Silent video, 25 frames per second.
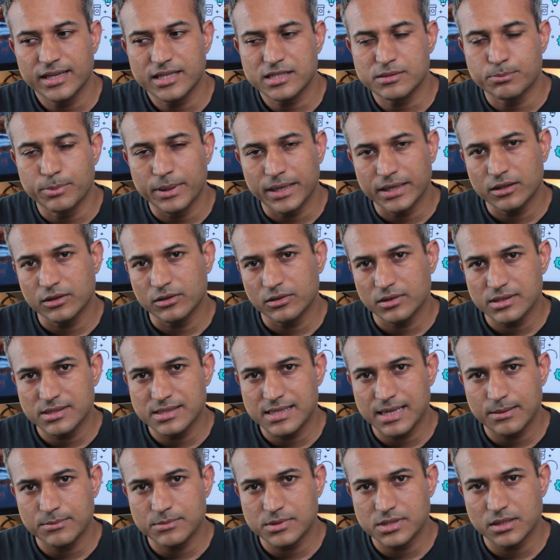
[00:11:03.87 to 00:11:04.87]
is better on the
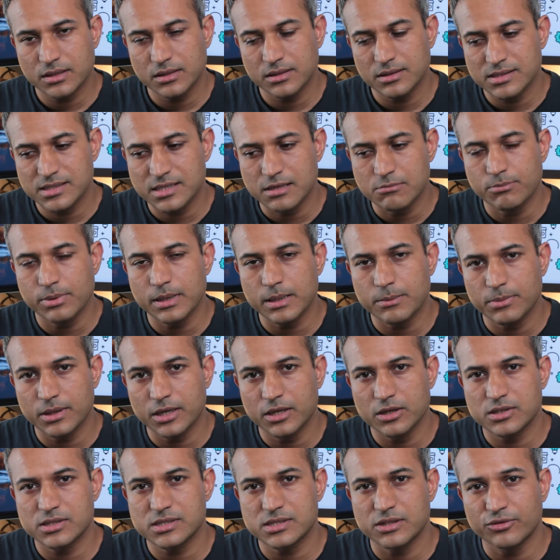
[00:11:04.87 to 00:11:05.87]
Samsung simply
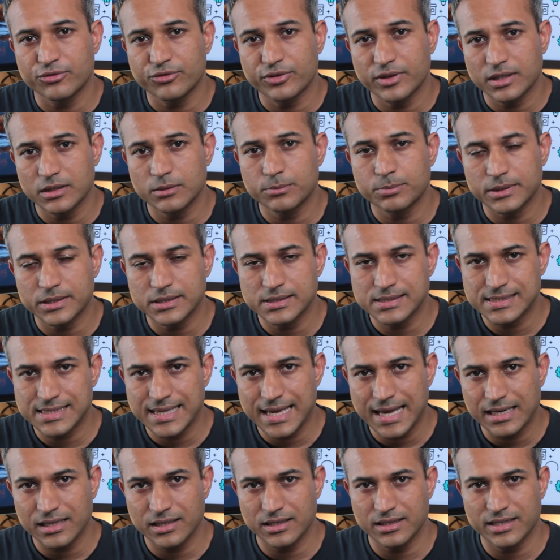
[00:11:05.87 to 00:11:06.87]
because the fingerprint
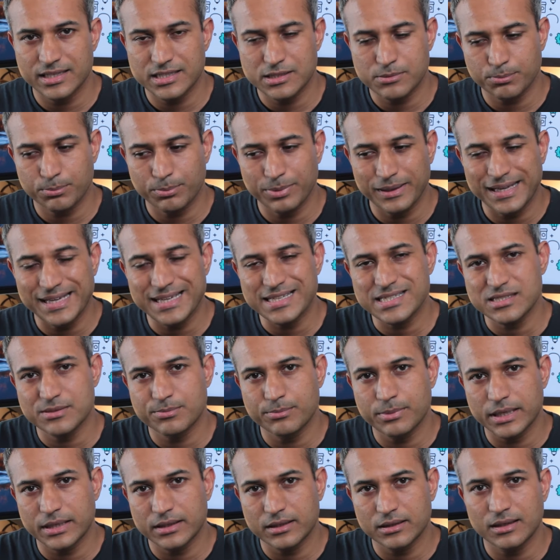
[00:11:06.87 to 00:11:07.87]
scanner is
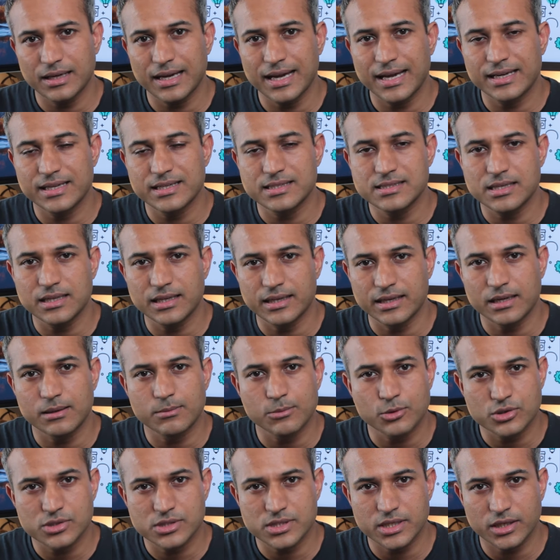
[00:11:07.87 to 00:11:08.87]
placed better and is a little
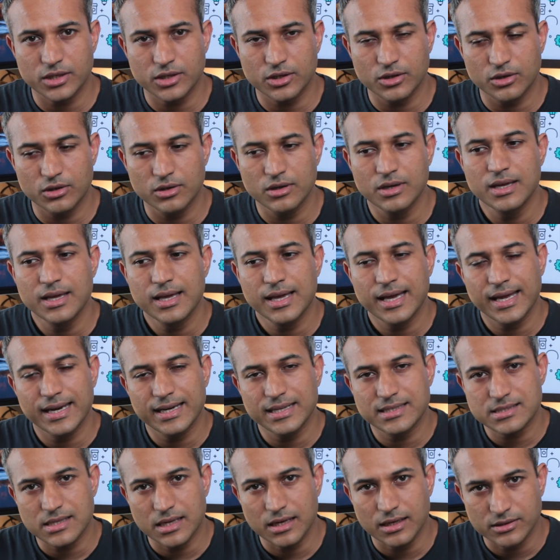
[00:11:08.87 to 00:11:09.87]
more secure
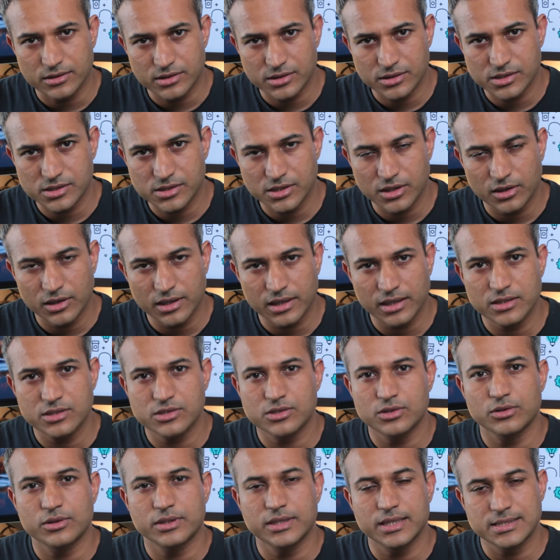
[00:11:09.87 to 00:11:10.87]
and it's ultrasonic
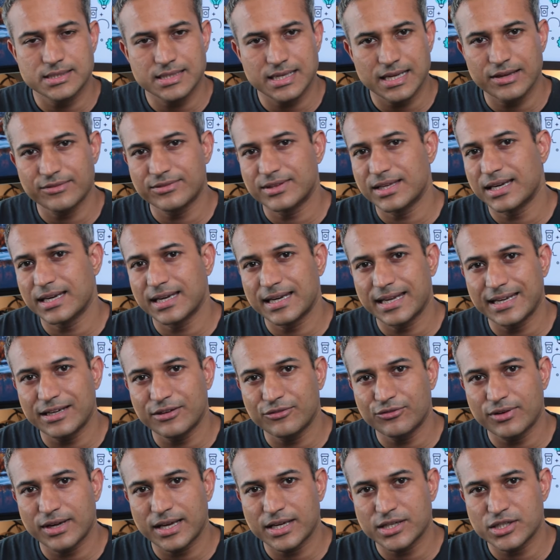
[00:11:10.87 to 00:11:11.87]
so it doesn't have that
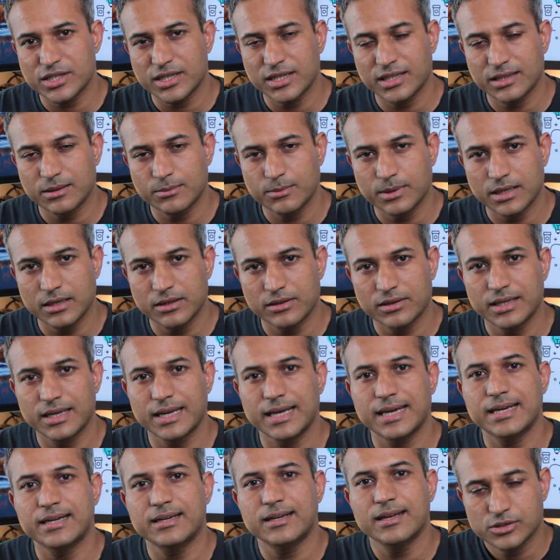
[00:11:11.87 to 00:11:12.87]
light flashing in the middle of the
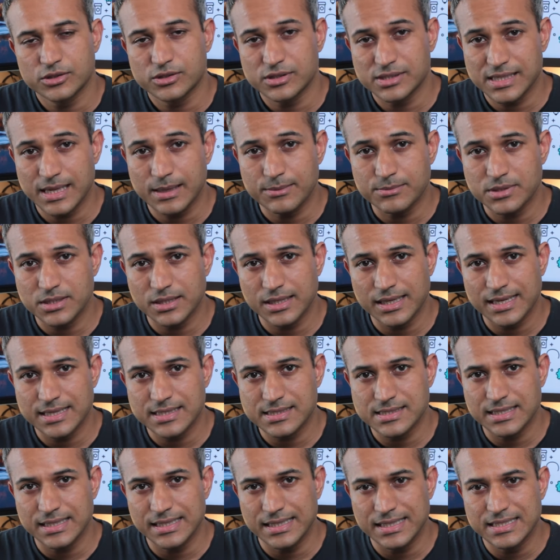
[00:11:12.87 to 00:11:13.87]
night. So Samsung
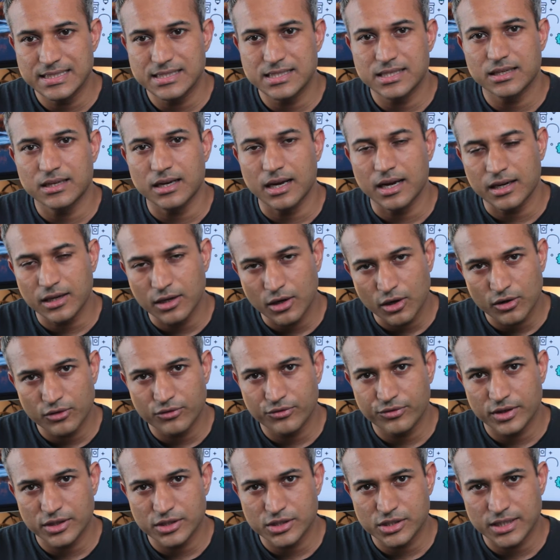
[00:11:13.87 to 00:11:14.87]
has the easier
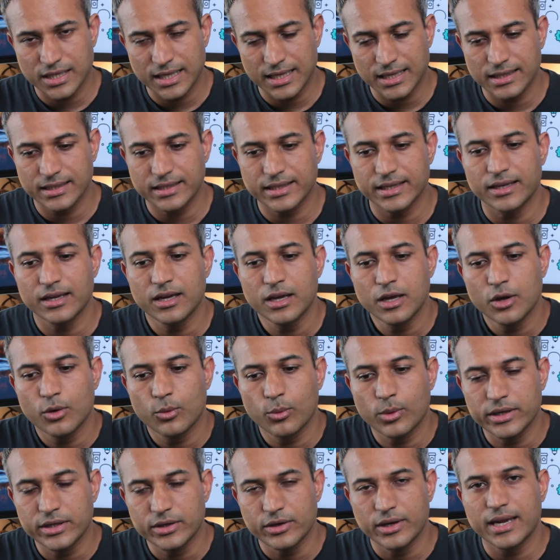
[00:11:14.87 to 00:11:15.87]
unlock functionality.
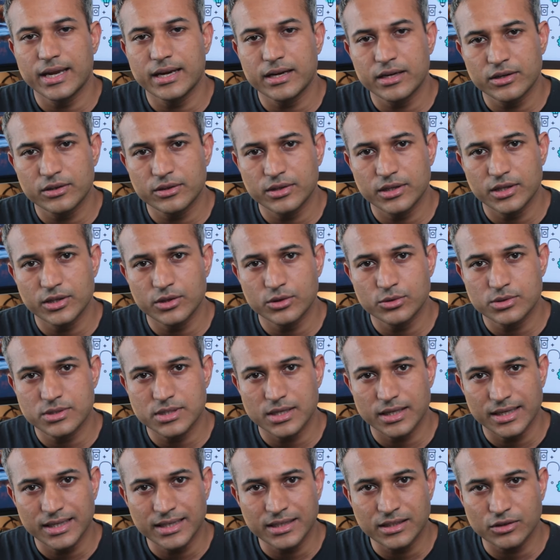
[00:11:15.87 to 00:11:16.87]
When you get into the
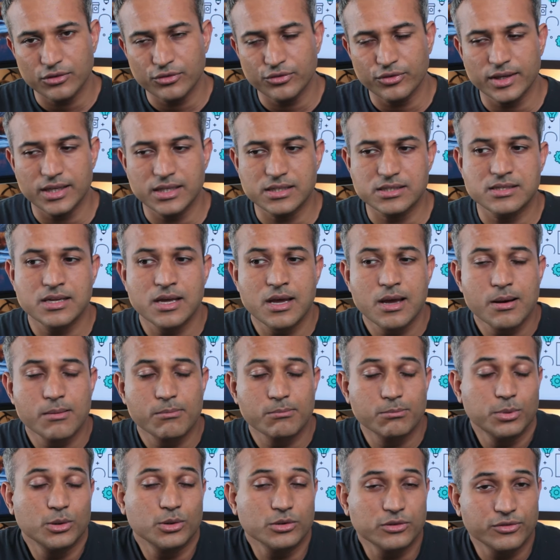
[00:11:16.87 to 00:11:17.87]
user interface,
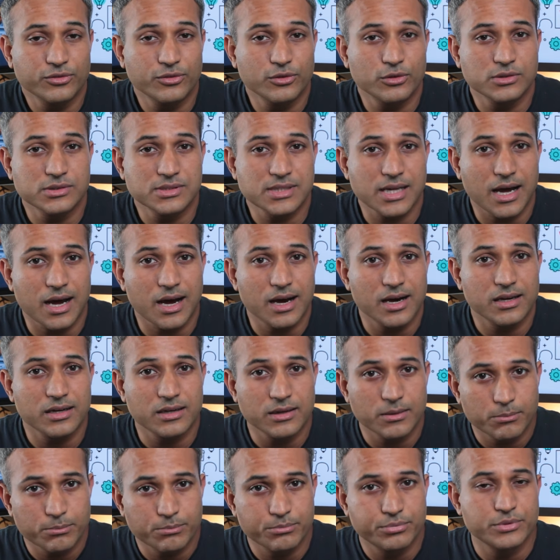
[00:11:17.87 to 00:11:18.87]
both phones
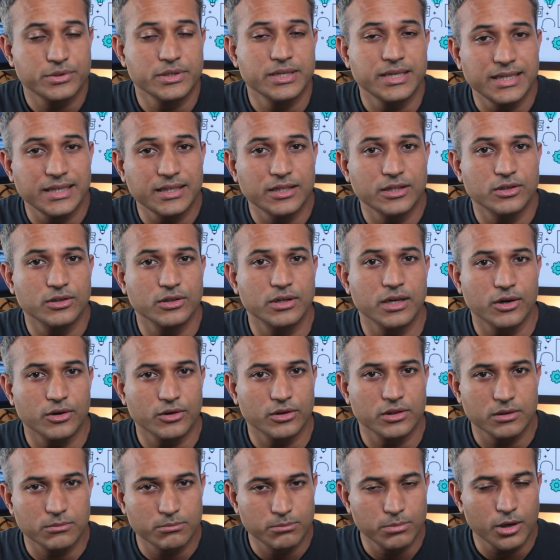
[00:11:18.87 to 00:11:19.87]
are pretty good
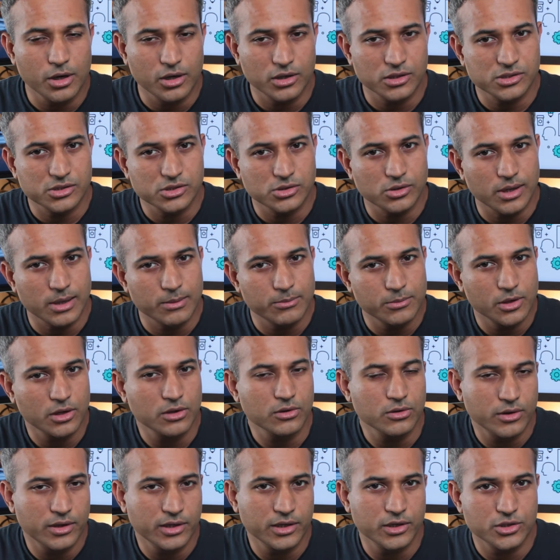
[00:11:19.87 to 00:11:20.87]
out of the box so I'm
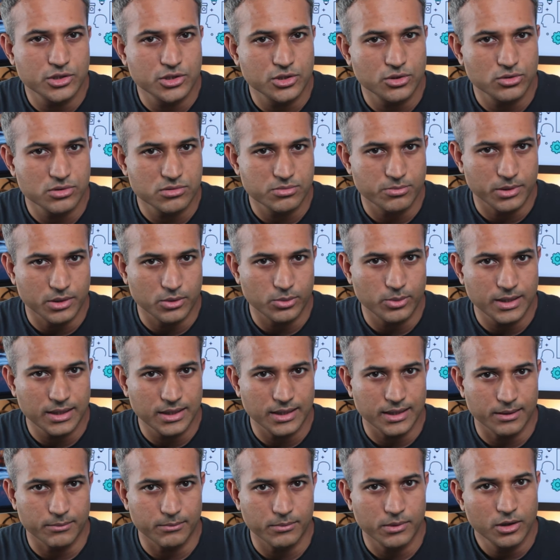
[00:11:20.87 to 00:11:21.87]
not going to choose
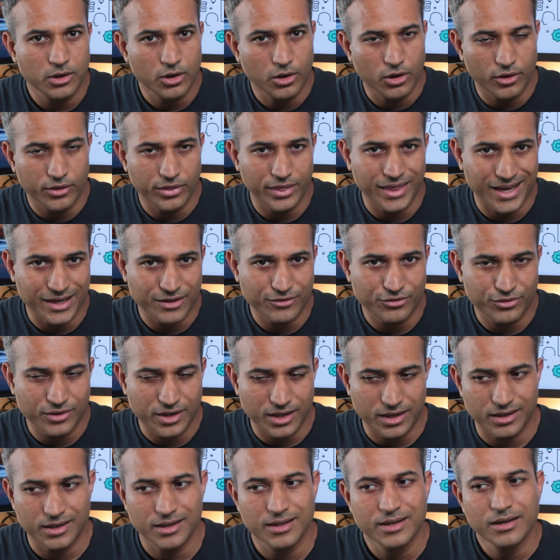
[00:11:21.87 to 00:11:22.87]
between them on that
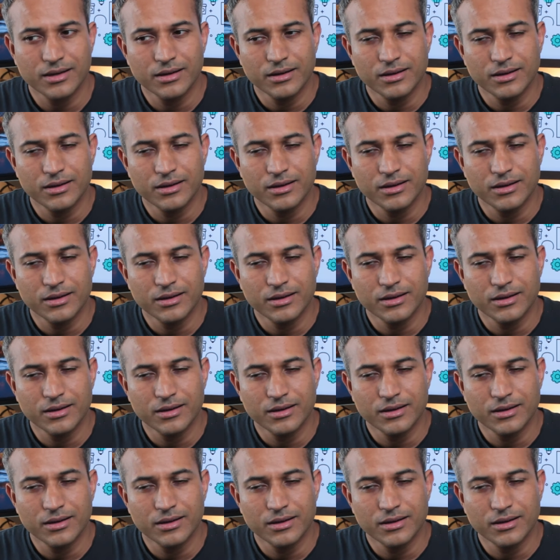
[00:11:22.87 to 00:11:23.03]
front.